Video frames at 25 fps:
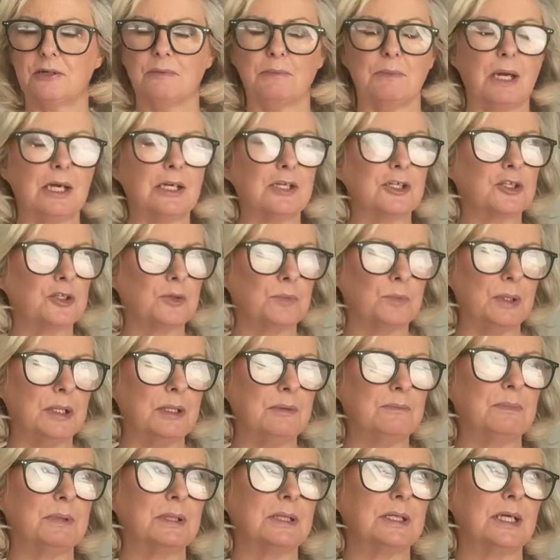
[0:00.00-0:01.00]
mash,
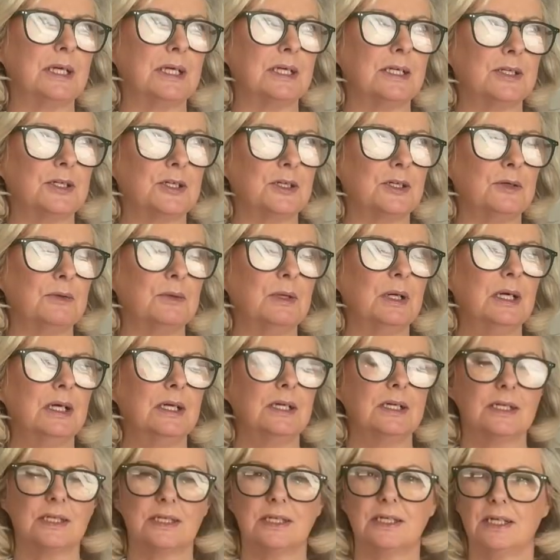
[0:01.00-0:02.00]
sweet potato,
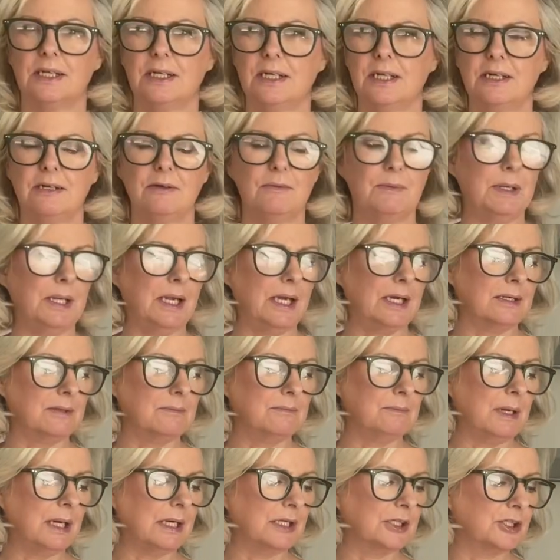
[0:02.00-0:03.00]
celeriac
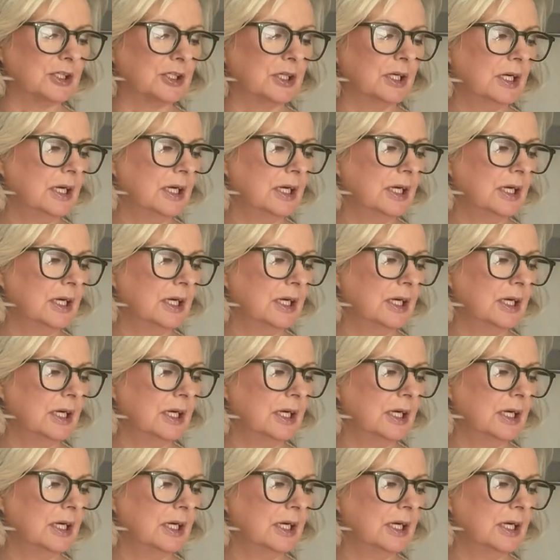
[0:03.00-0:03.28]
mash.